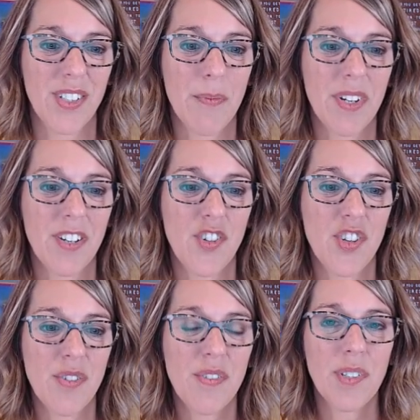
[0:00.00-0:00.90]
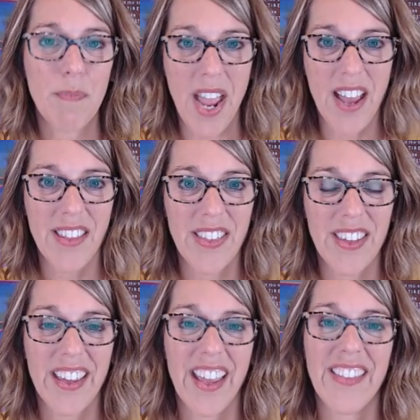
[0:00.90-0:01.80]
So I'm going to choose math,
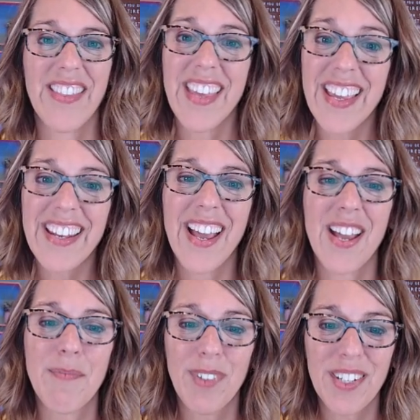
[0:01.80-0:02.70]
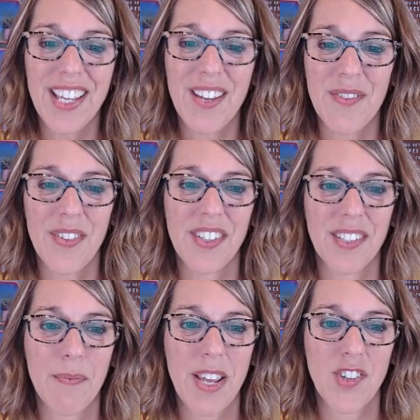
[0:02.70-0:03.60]
and then I'm looking for the
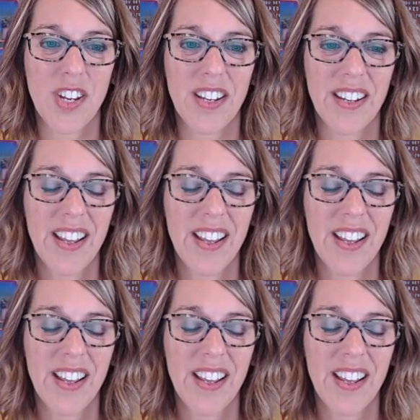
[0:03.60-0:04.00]
summation.